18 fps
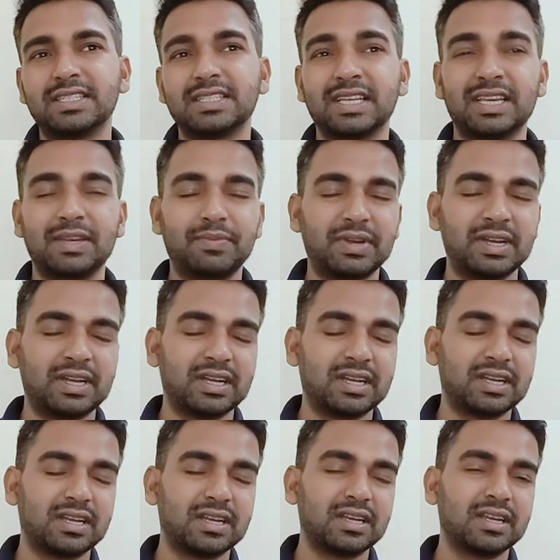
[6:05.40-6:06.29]
a
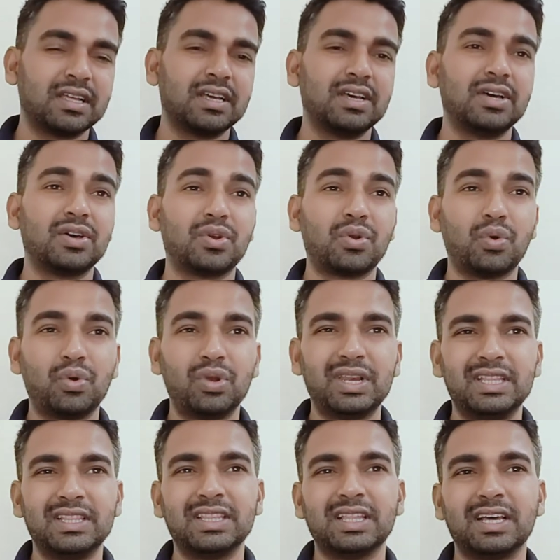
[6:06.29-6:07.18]
significant
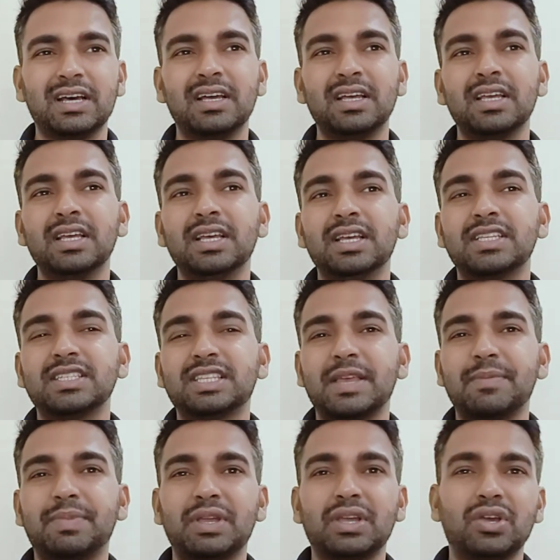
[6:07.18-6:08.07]
role in the
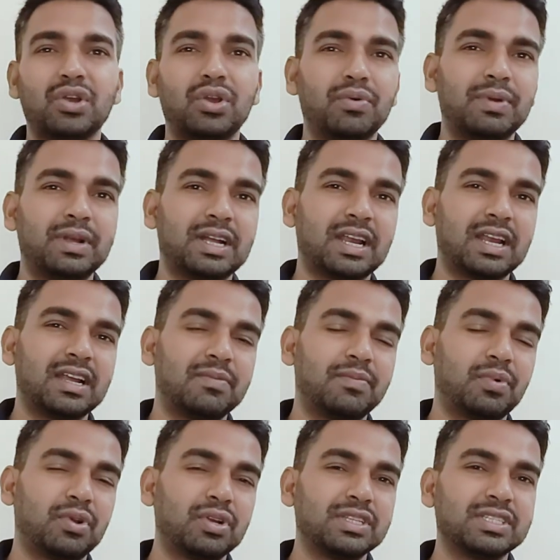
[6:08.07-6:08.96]
shaping global trade
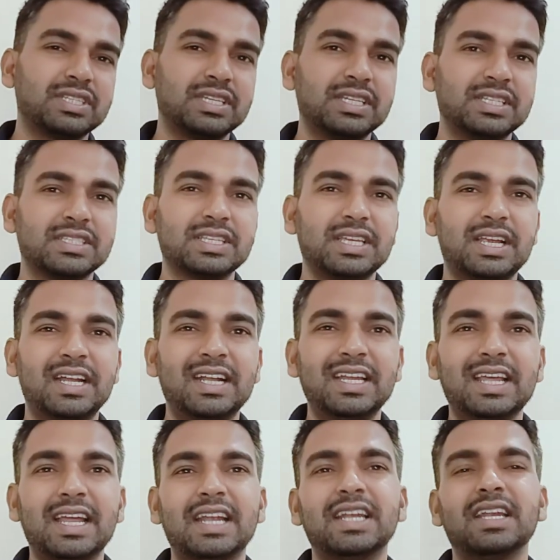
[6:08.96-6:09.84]
policies. And